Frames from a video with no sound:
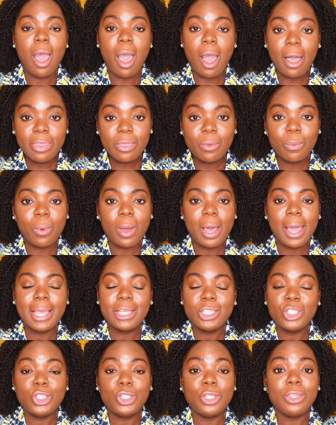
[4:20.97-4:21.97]

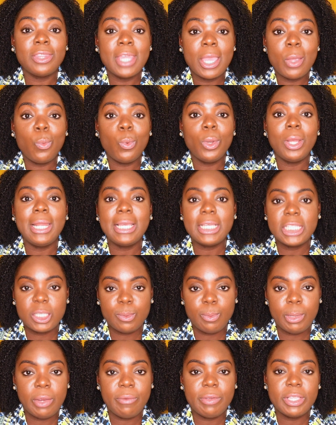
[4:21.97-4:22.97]
Otherwise, they will
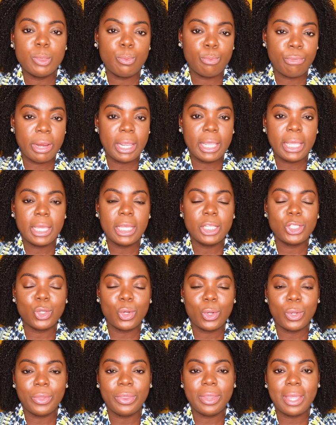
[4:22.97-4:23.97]
experience breakage
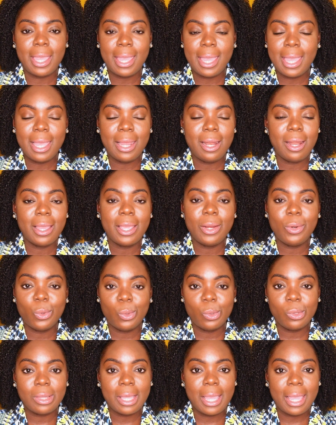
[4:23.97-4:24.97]
on their hairline
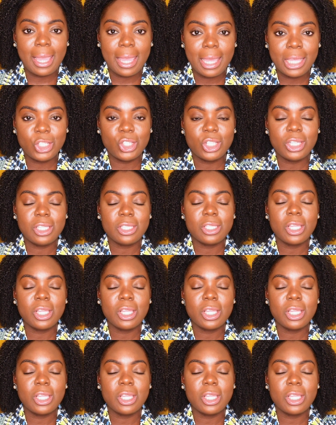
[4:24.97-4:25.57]
or their edges.